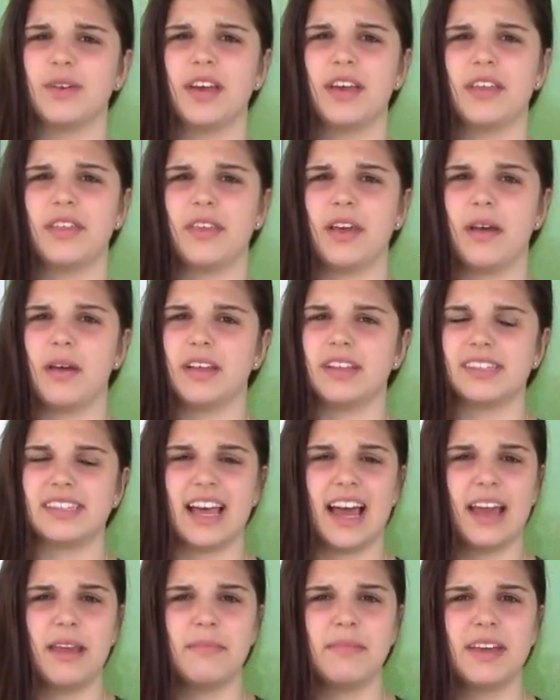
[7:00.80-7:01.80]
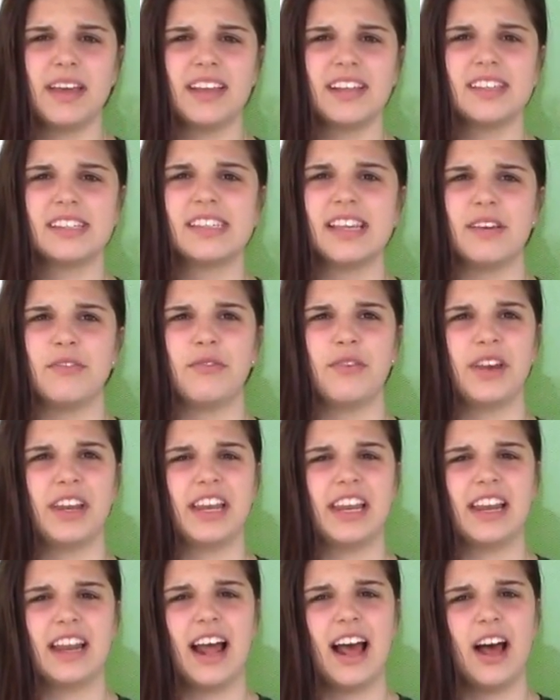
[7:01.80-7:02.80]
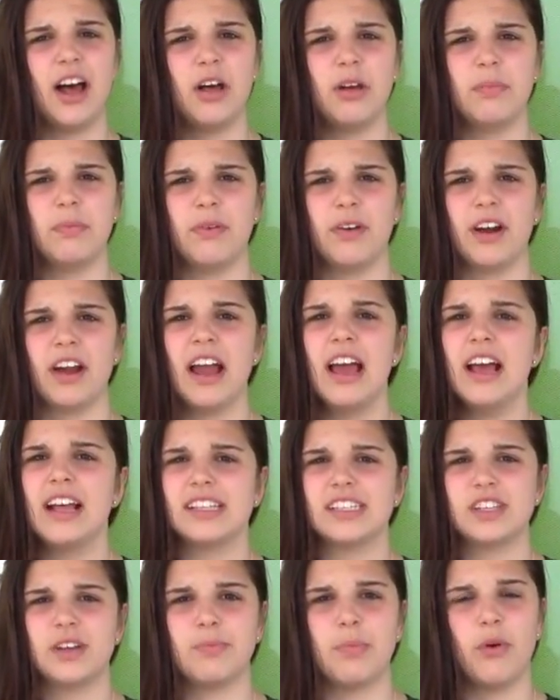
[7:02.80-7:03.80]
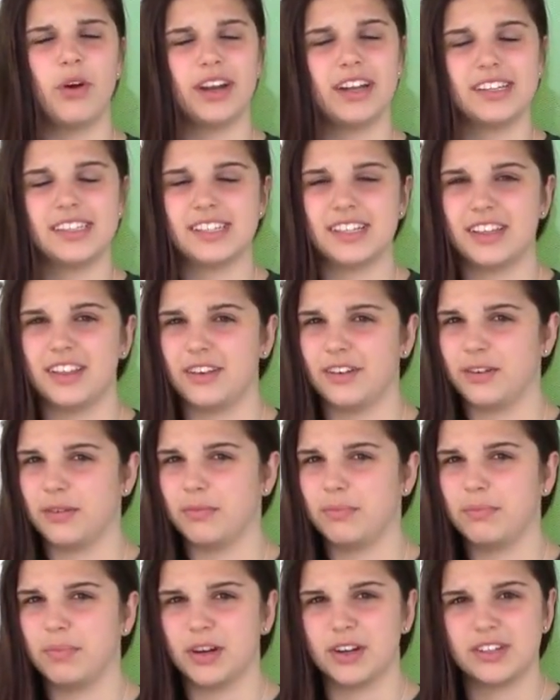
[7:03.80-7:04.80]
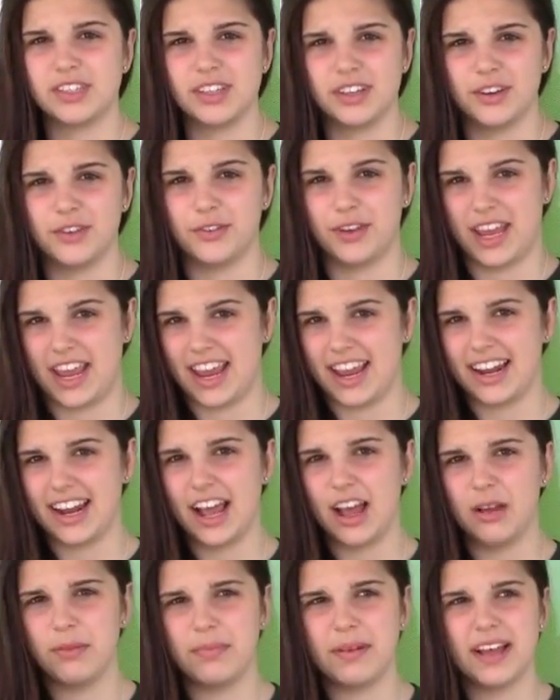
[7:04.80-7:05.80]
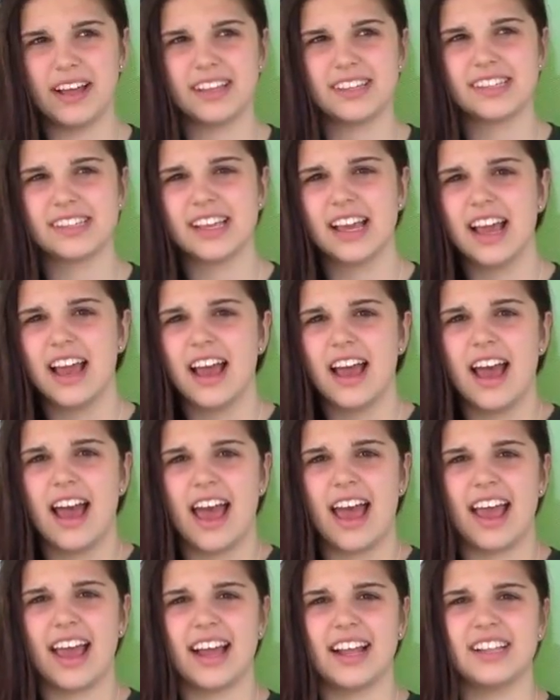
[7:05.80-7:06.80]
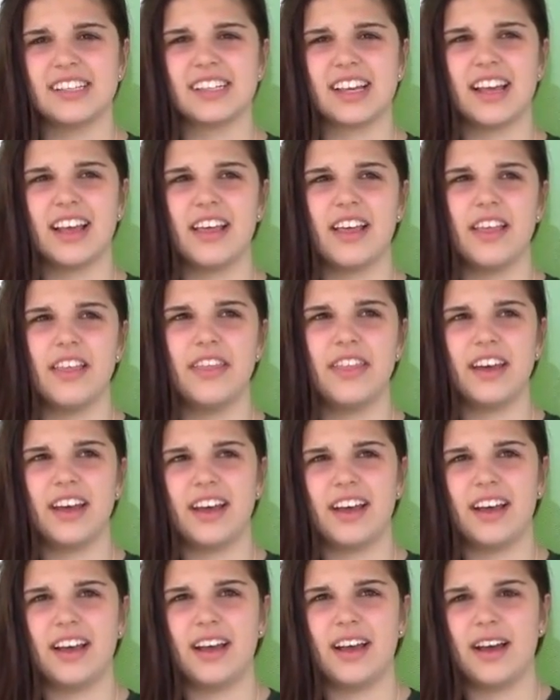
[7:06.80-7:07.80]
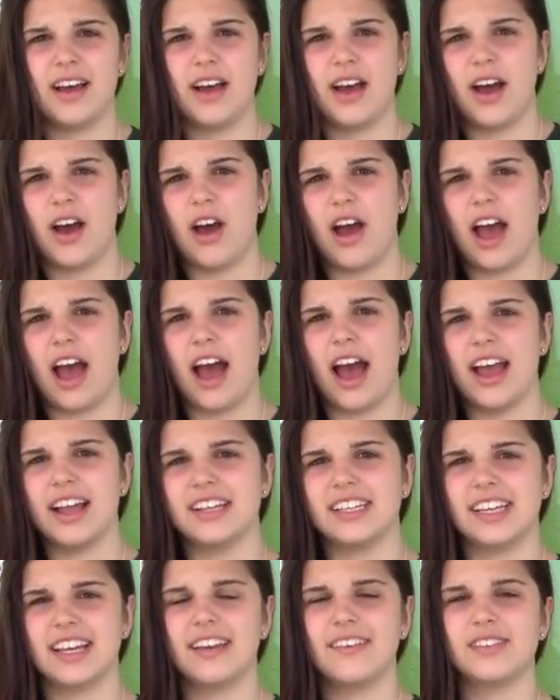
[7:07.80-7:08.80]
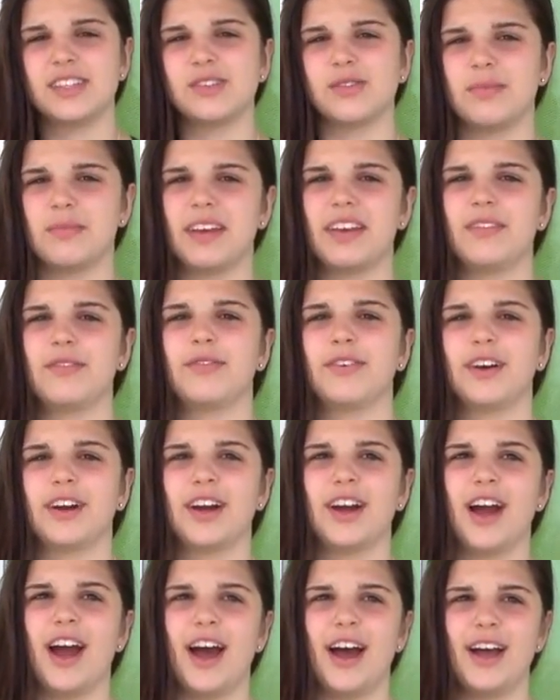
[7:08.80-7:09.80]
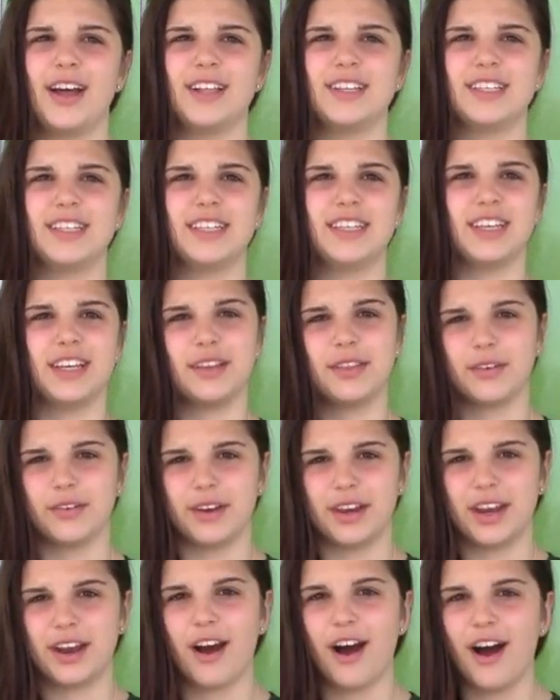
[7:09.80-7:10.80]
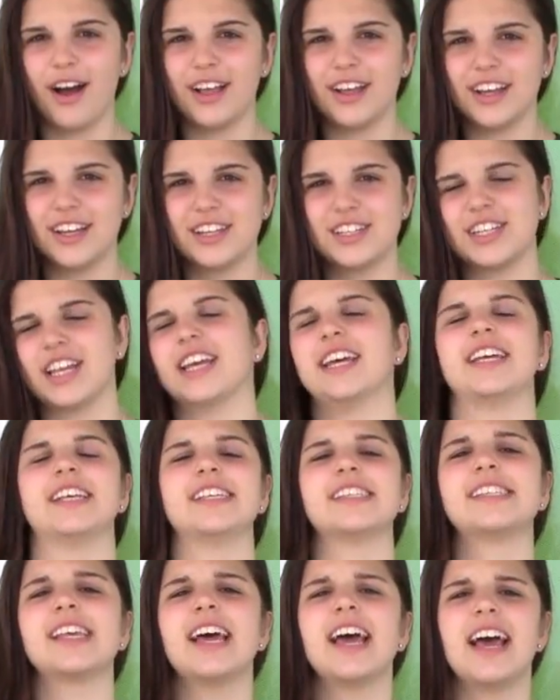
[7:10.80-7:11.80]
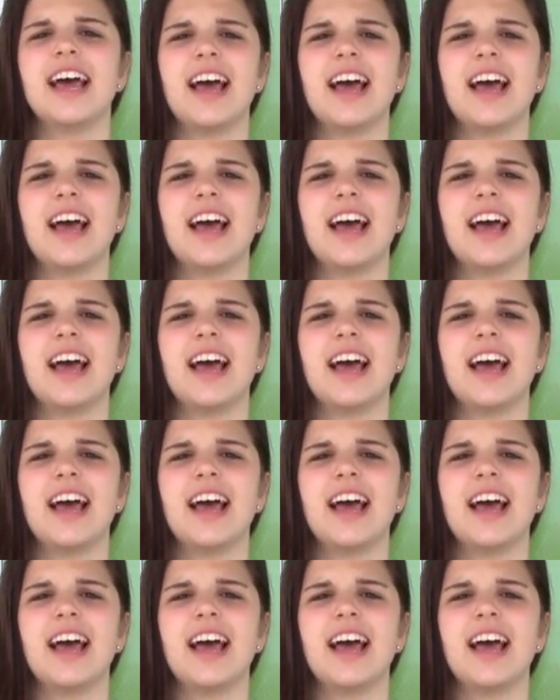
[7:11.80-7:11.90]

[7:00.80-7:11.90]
with assignments if we need help or point us to the person who can help us. And the idea of swimming for a D3 college is